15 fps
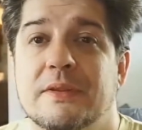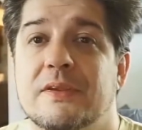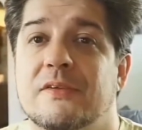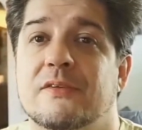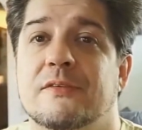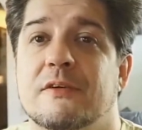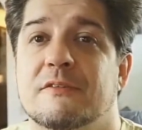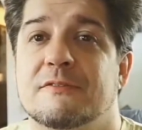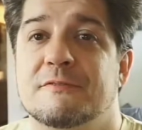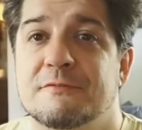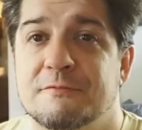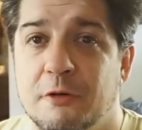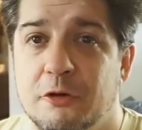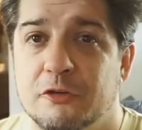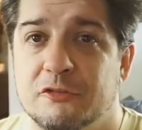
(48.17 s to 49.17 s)
but this is their
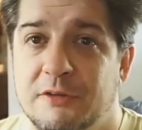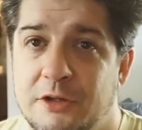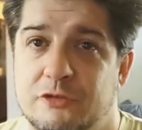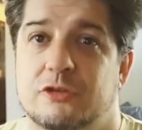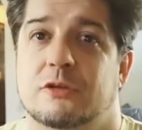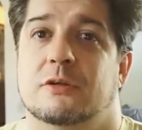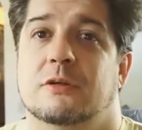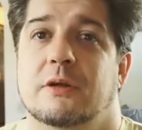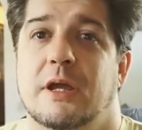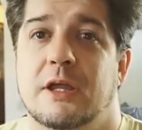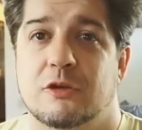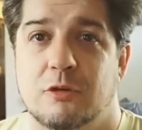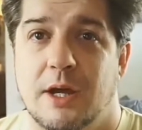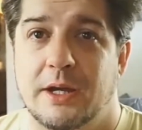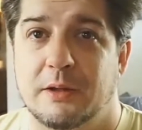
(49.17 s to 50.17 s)
first venture
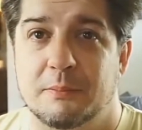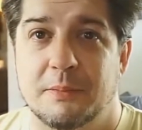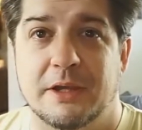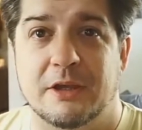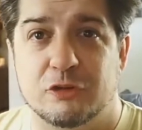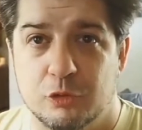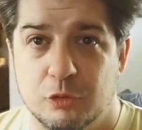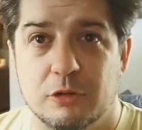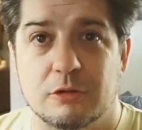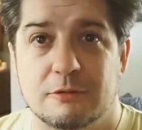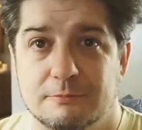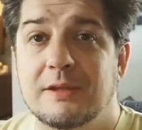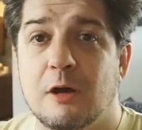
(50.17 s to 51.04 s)
in trying to make a shooter.